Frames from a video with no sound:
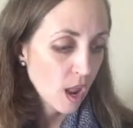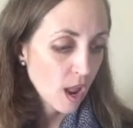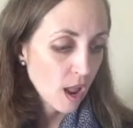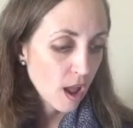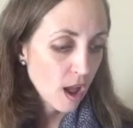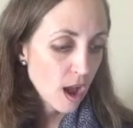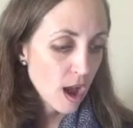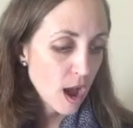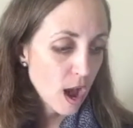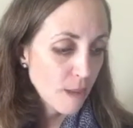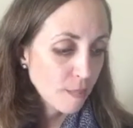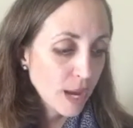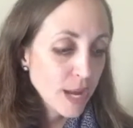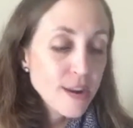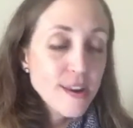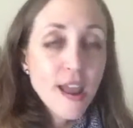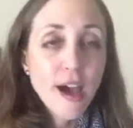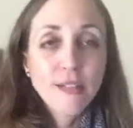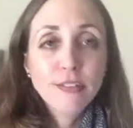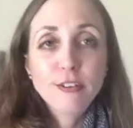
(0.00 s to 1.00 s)

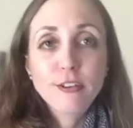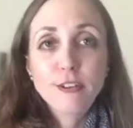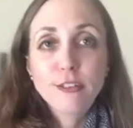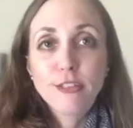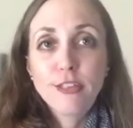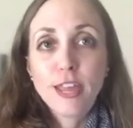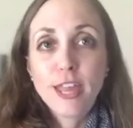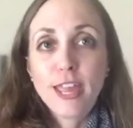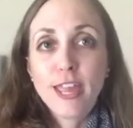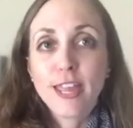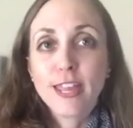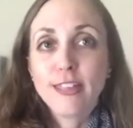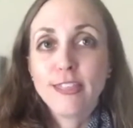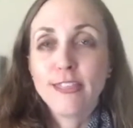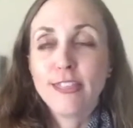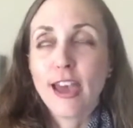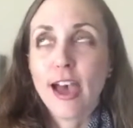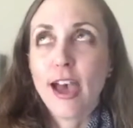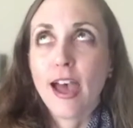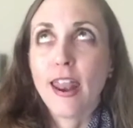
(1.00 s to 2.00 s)
Another thing
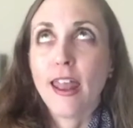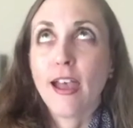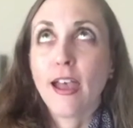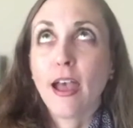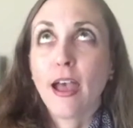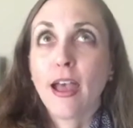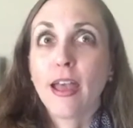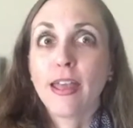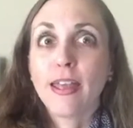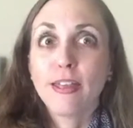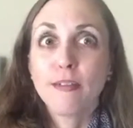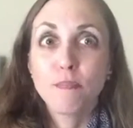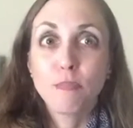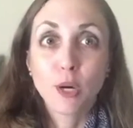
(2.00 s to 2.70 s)
that I